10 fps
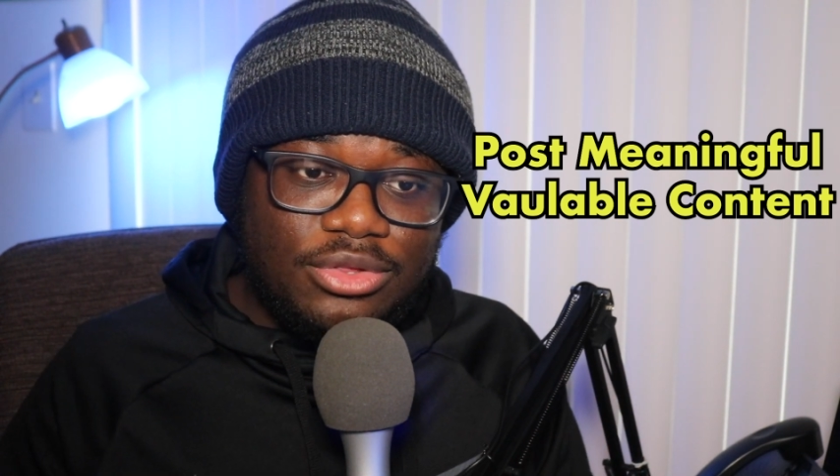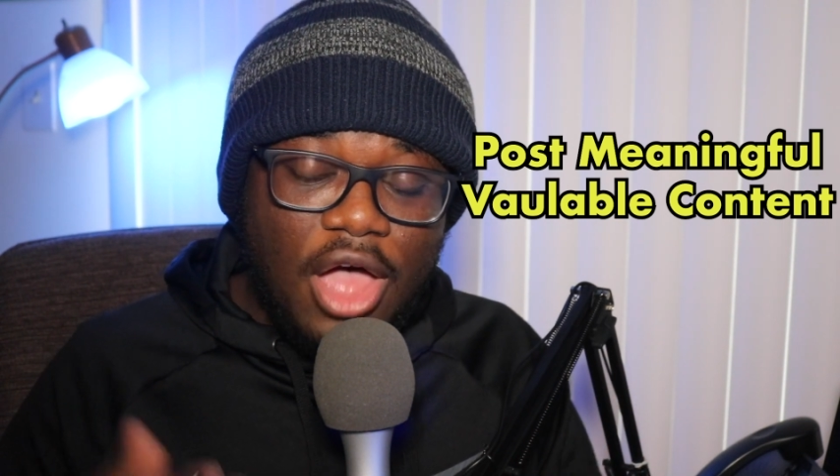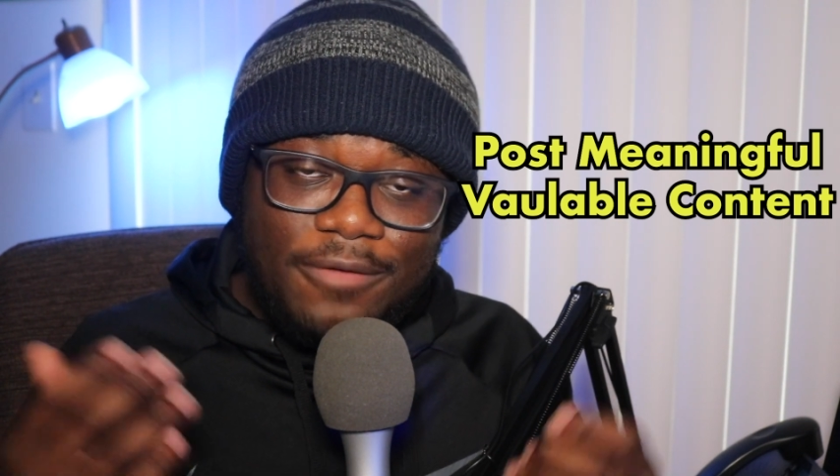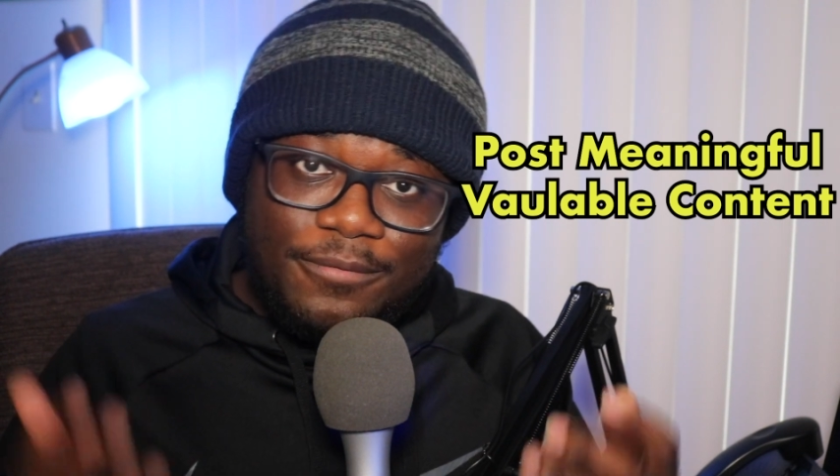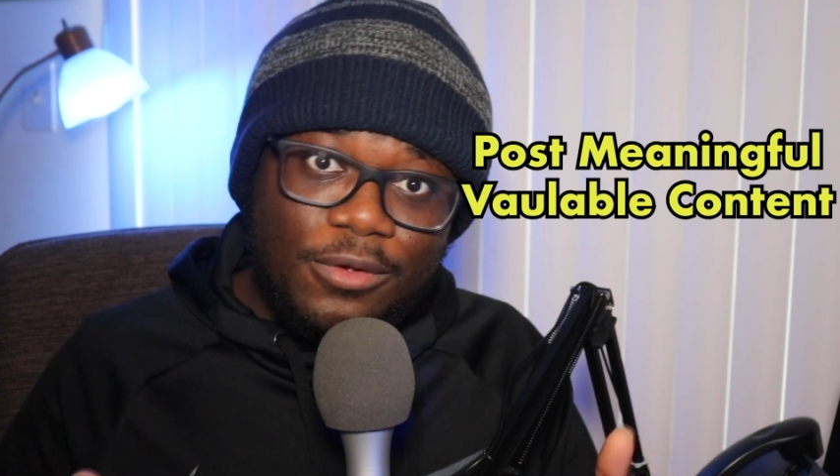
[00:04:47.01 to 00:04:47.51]

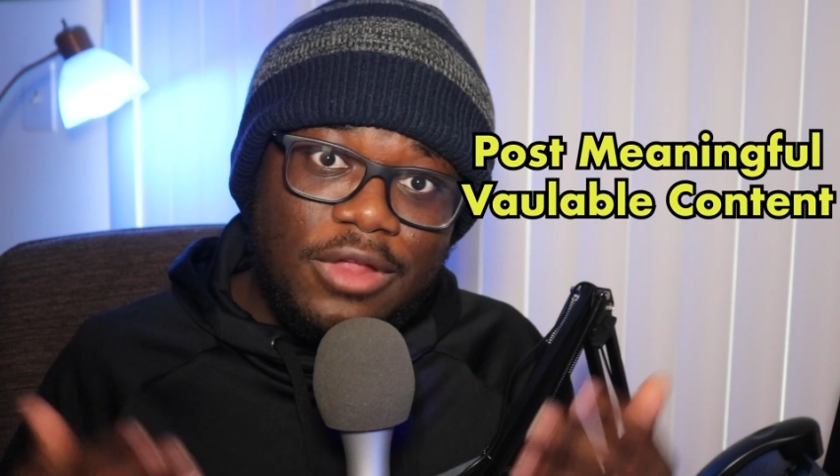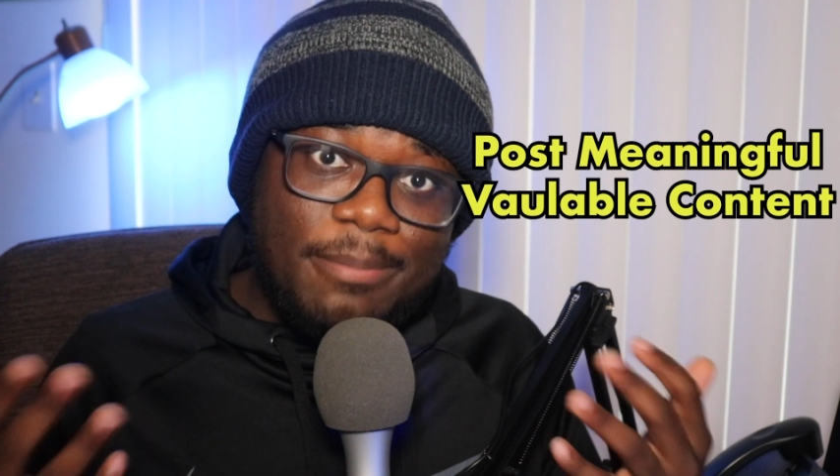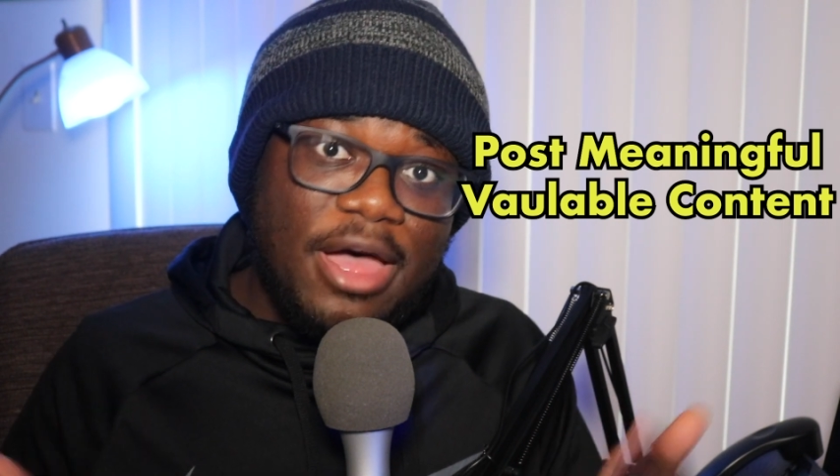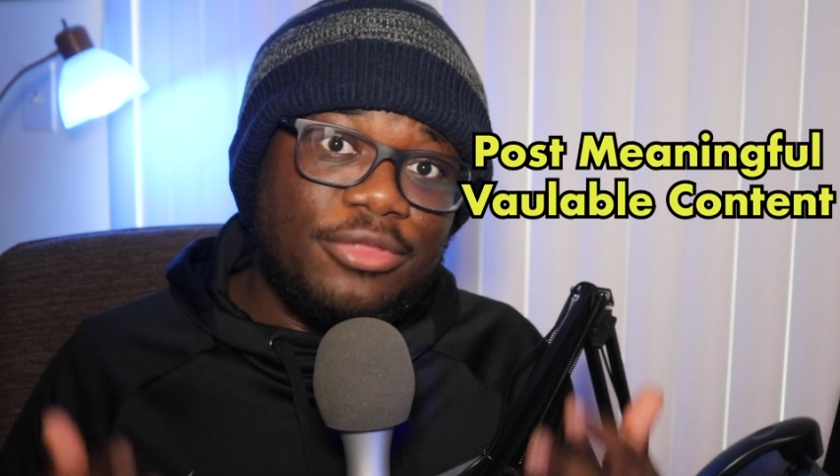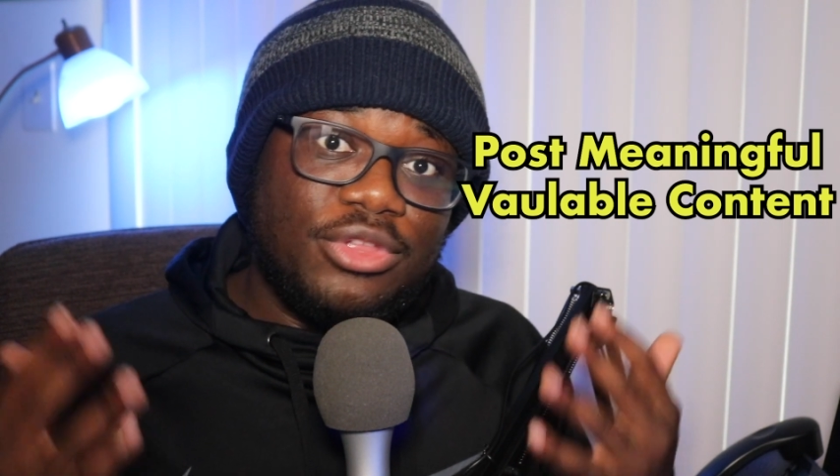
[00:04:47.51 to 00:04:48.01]
thoughtful
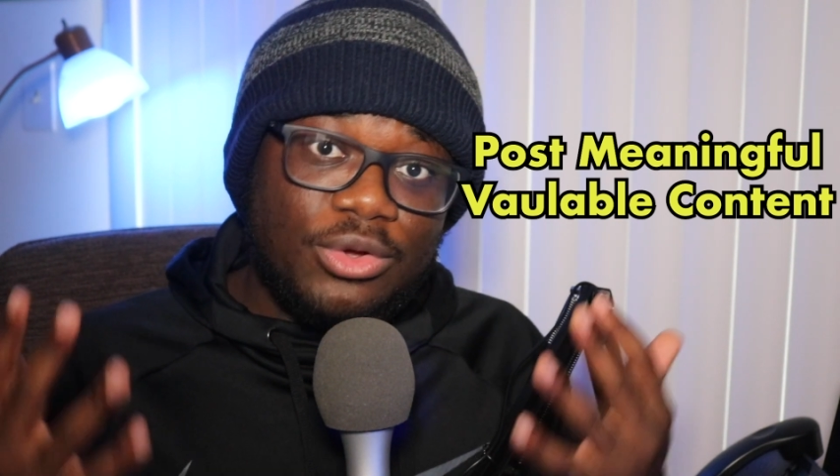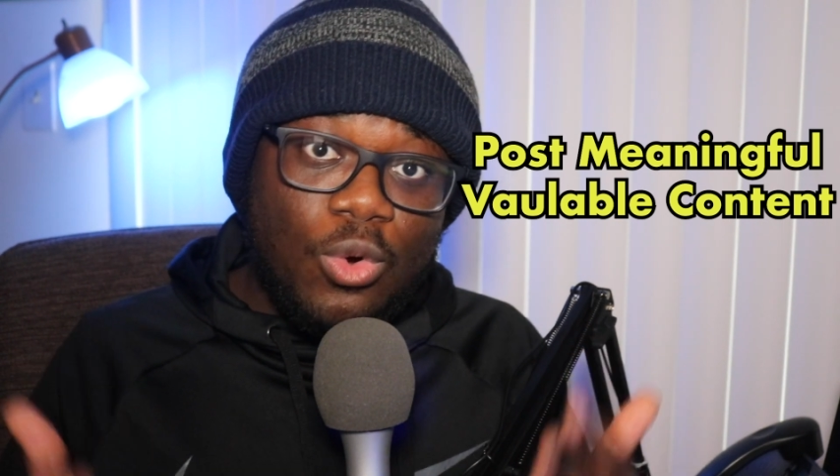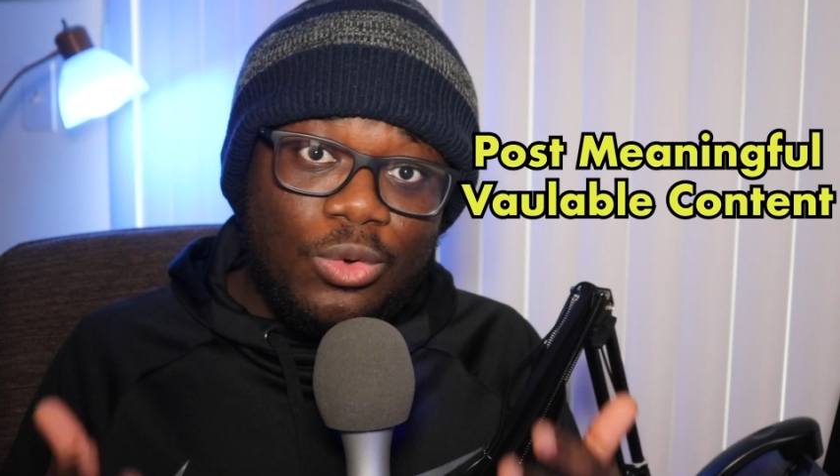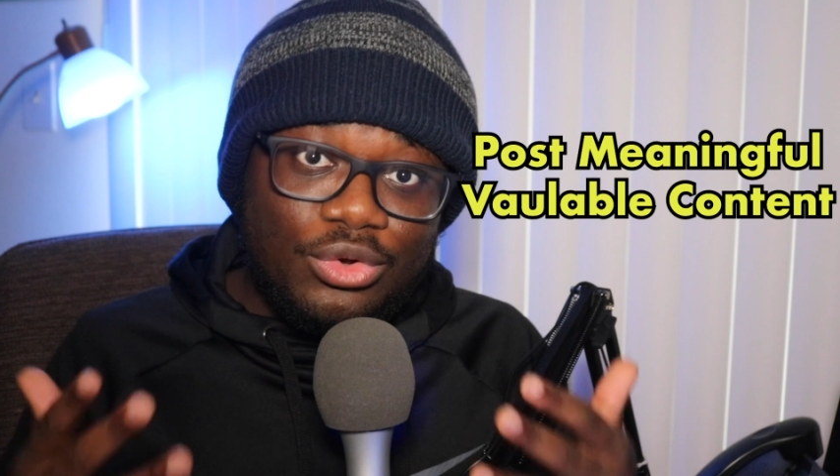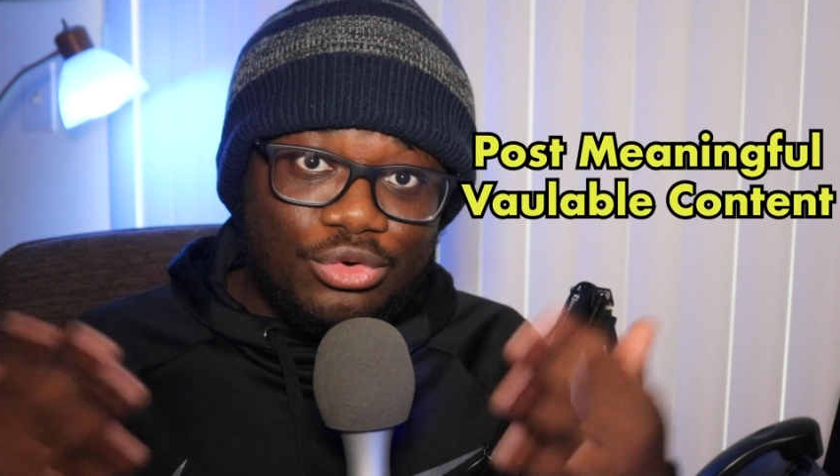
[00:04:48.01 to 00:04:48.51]
about the
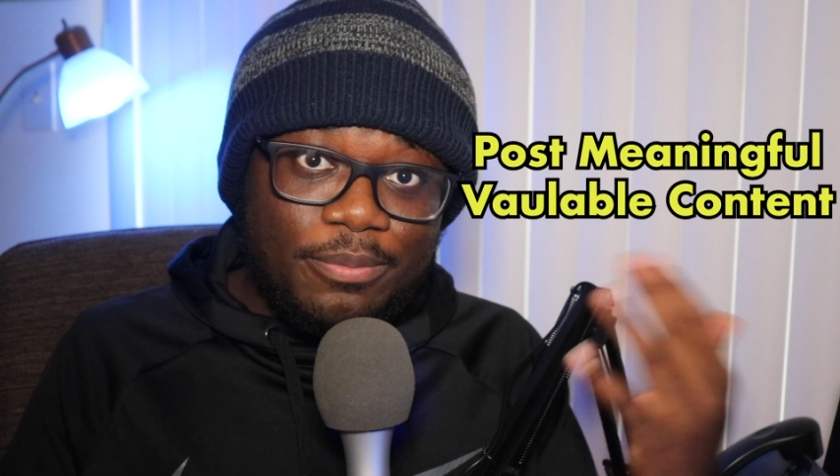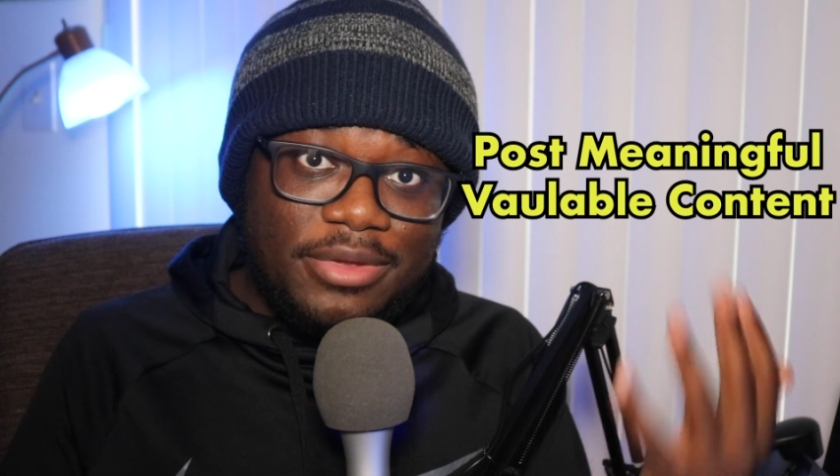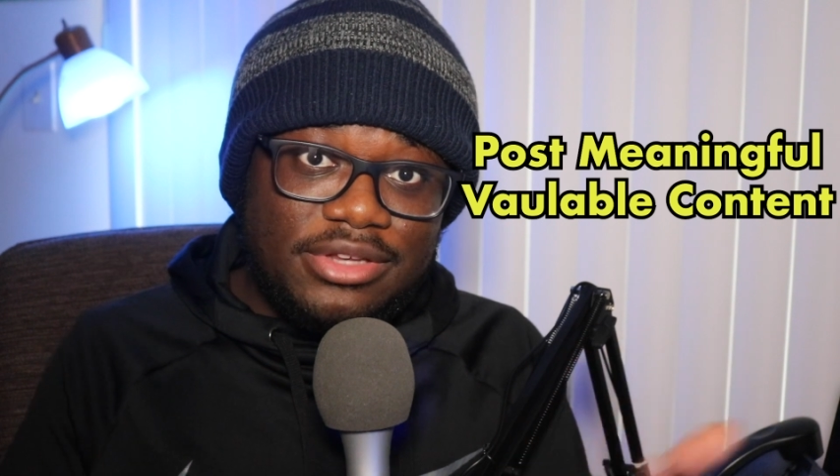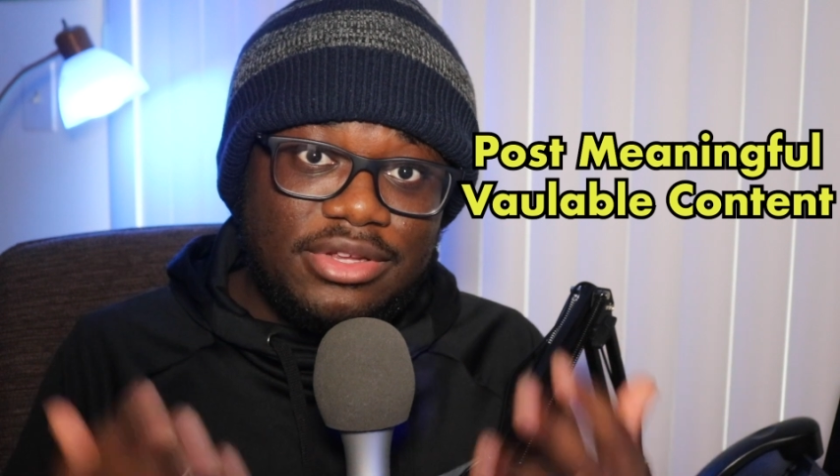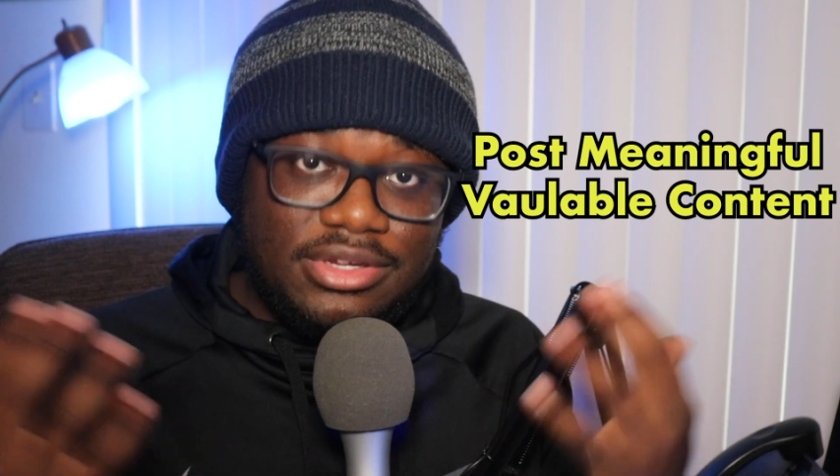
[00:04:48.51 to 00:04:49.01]
whole group
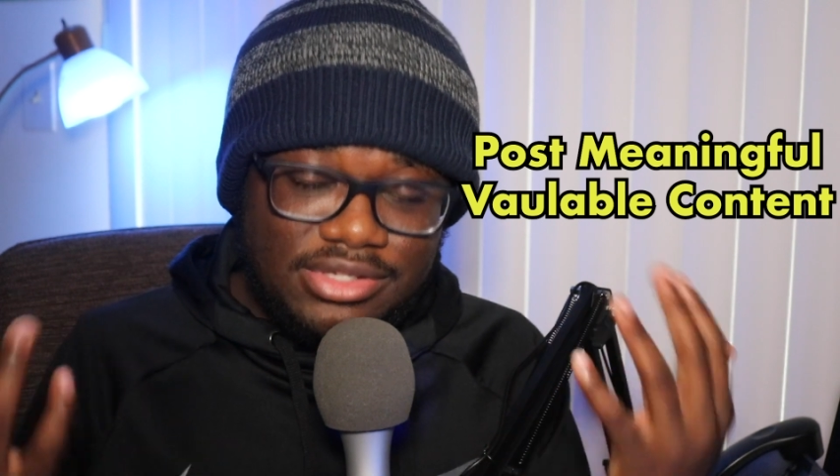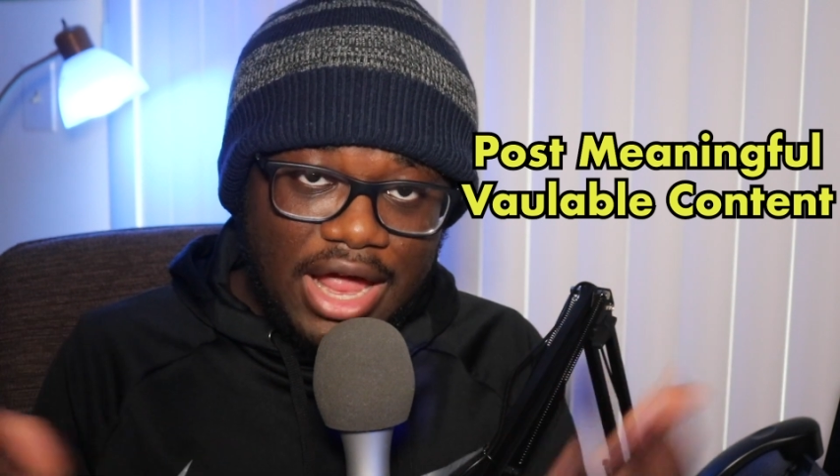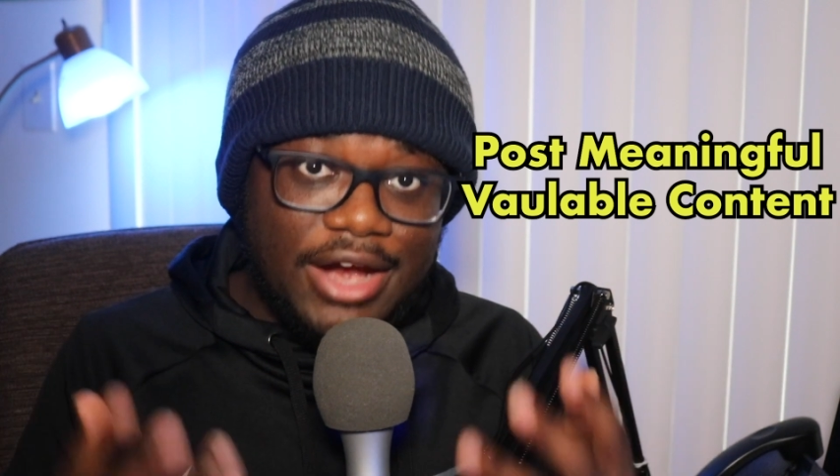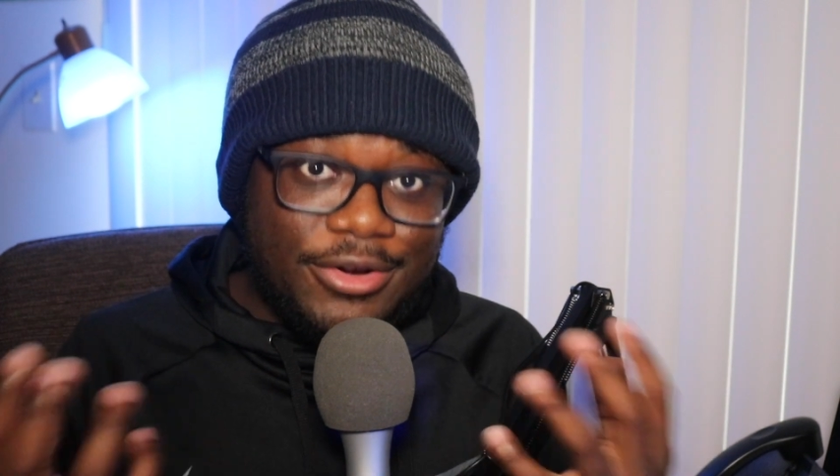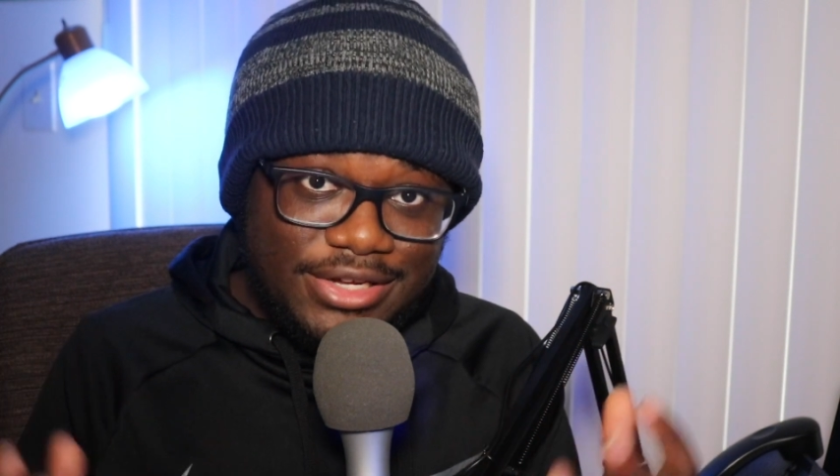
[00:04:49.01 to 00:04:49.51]
in
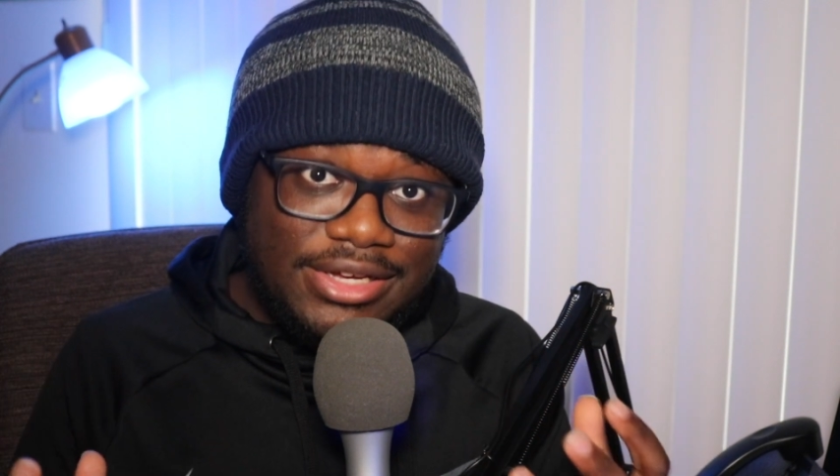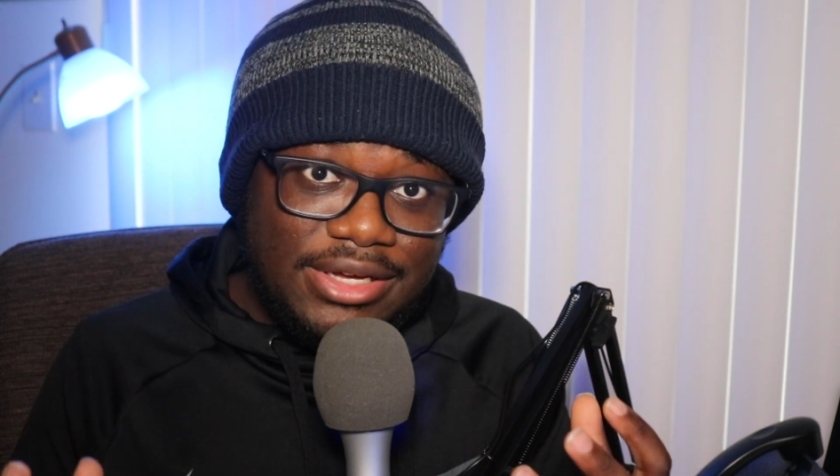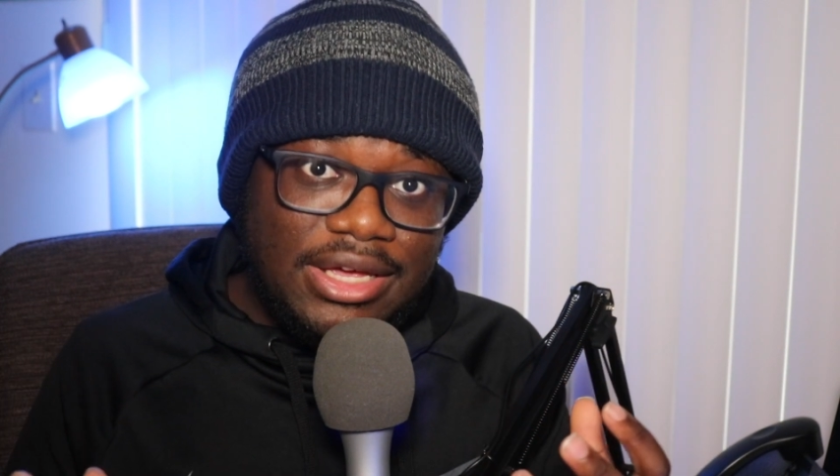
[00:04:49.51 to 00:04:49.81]
entirety